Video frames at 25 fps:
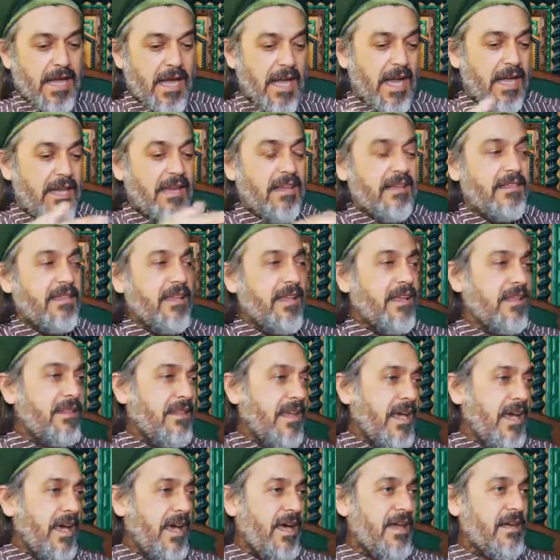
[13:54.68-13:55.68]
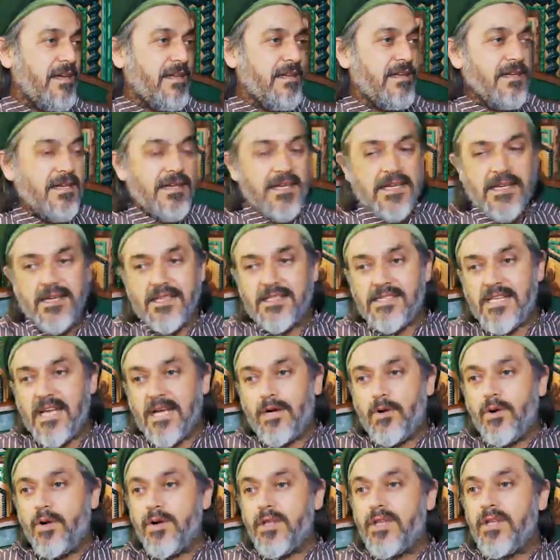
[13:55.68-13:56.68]
Anything there is
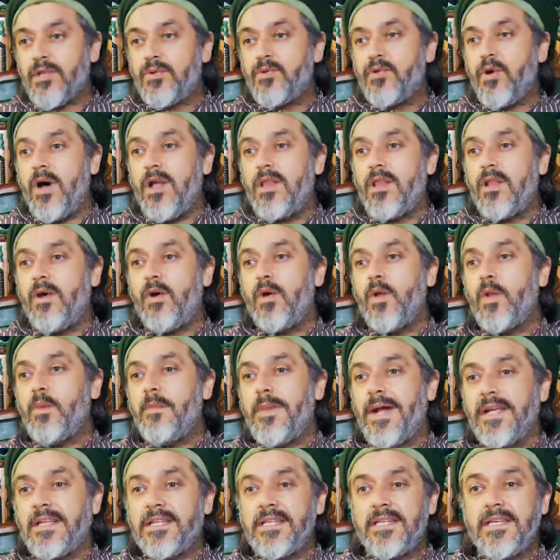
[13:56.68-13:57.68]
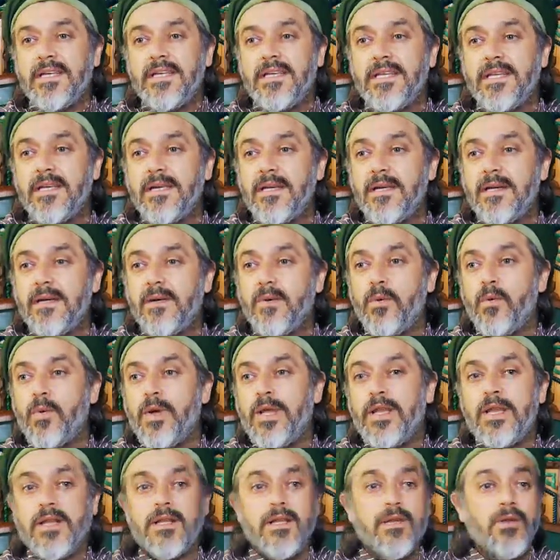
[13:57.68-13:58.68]
according to Allah Almighty
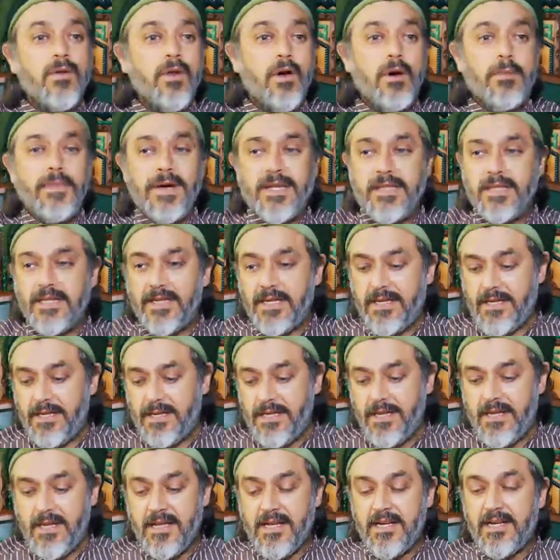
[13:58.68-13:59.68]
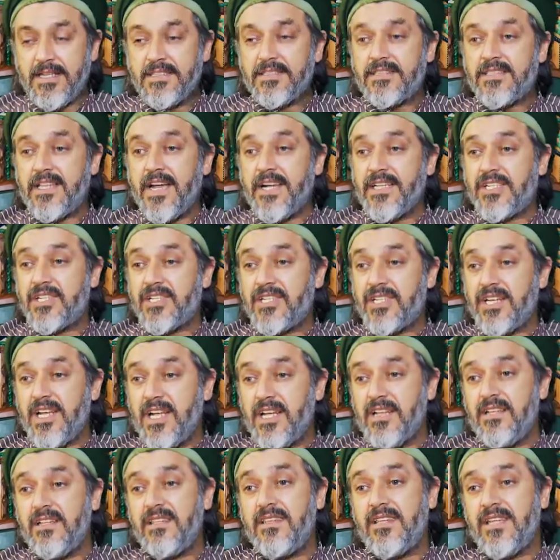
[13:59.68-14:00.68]
will. Nobody touch
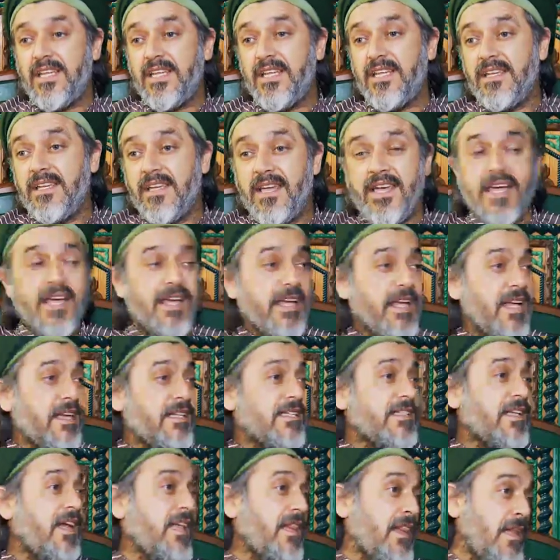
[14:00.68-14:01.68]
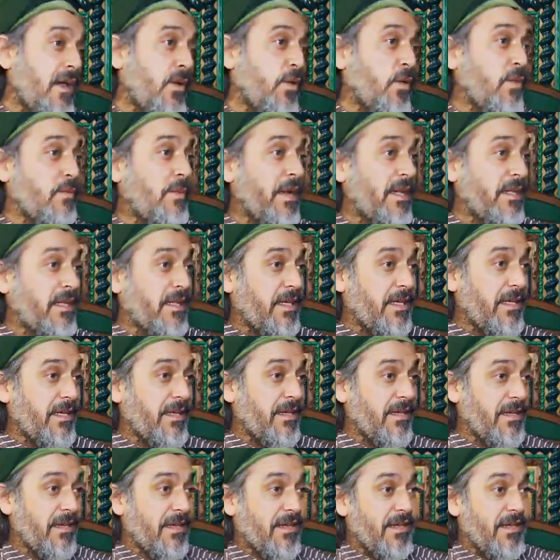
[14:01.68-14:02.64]
anything against Allah Almighty.